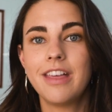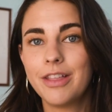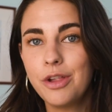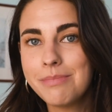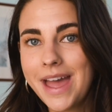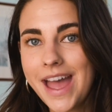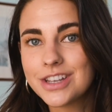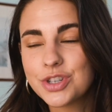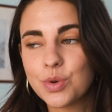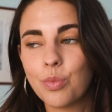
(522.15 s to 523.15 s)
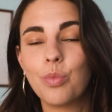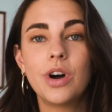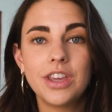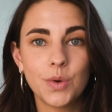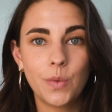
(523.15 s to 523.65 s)
they'll match
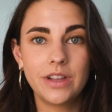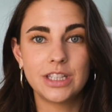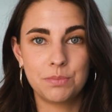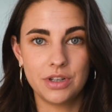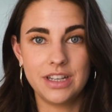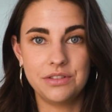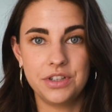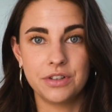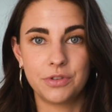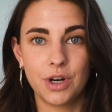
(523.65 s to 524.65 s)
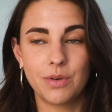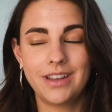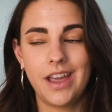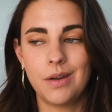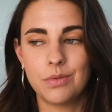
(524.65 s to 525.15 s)
what you're willing to put into your
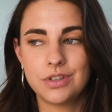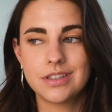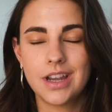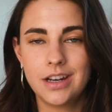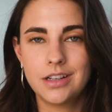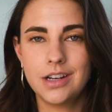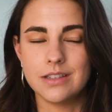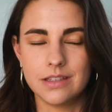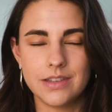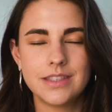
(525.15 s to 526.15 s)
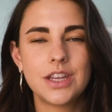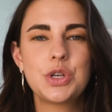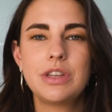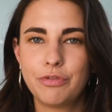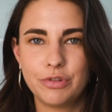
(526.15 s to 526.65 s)
401k, which is kind of crazy. It's
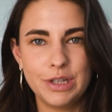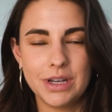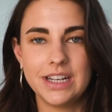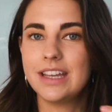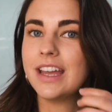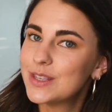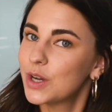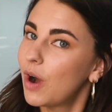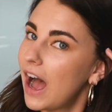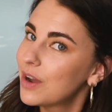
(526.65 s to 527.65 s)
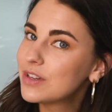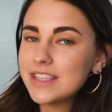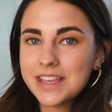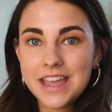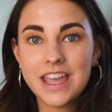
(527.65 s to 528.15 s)
essentially free money. So I would
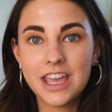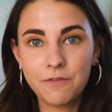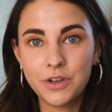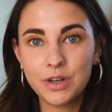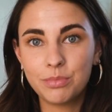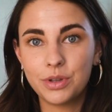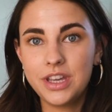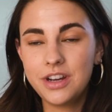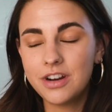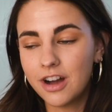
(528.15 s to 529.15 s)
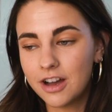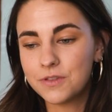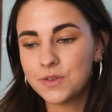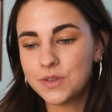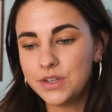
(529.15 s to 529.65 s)
say if your employer
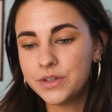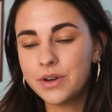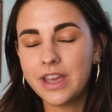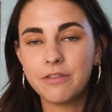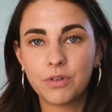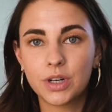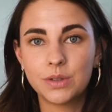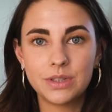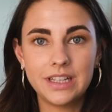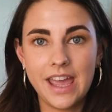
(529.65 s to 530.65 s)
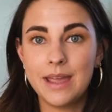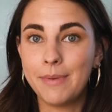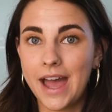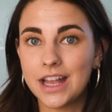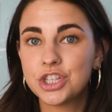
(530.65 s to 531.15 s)
offers you a 401k
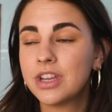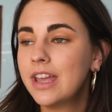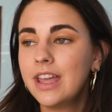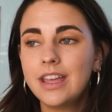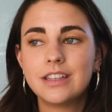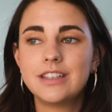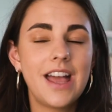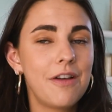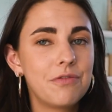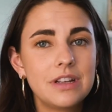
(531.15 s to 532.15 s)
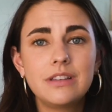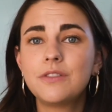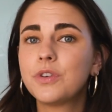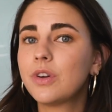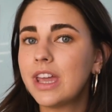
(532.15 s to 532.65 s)
match, definitely
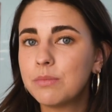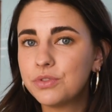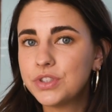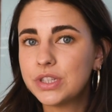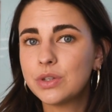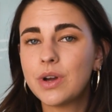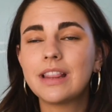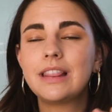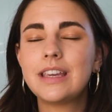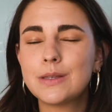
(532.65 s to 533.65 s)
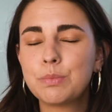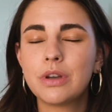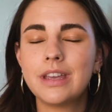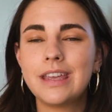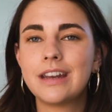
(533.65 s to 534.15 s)
if you're able to at least
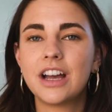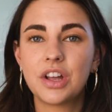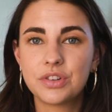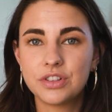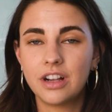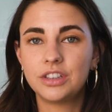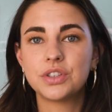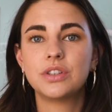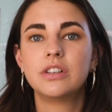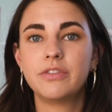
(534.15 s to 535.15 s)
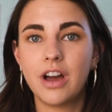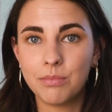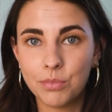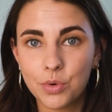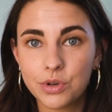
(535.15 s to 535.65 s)
put in $100 or if
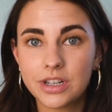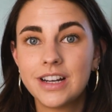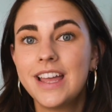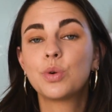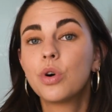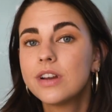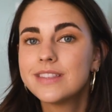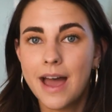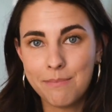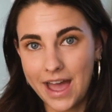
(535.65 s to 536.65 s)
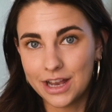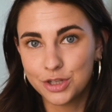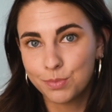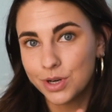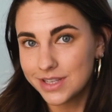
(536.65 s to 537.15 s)
not more towards that
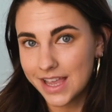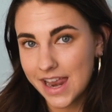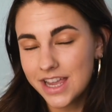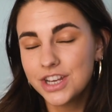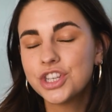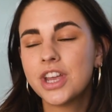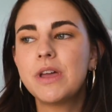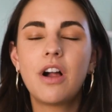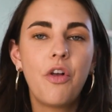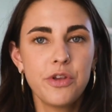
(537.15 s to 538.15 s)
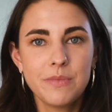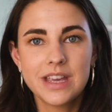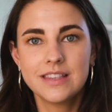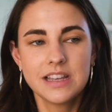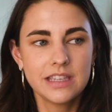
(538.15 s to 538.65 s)
match percentage. It also
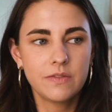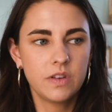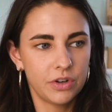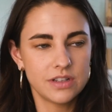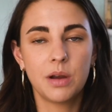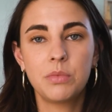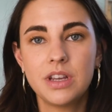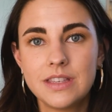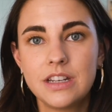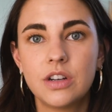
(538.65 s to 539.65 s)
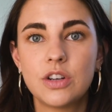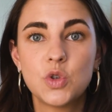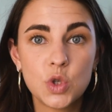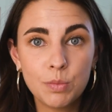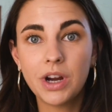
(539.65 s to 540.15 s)
makes sense if for some reason you're in a
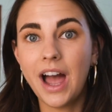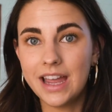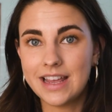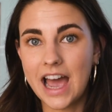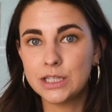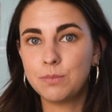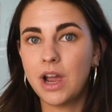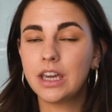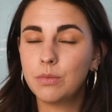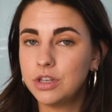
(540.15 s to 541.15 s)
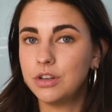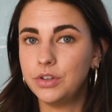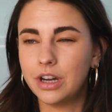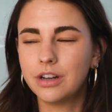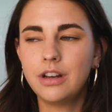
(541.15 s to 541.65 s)
super high tax bracket when you're
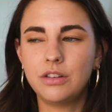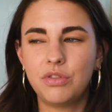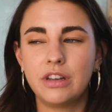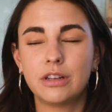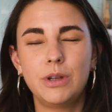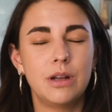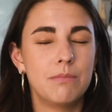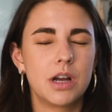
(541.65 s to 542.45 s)
younger and you think you'd be in a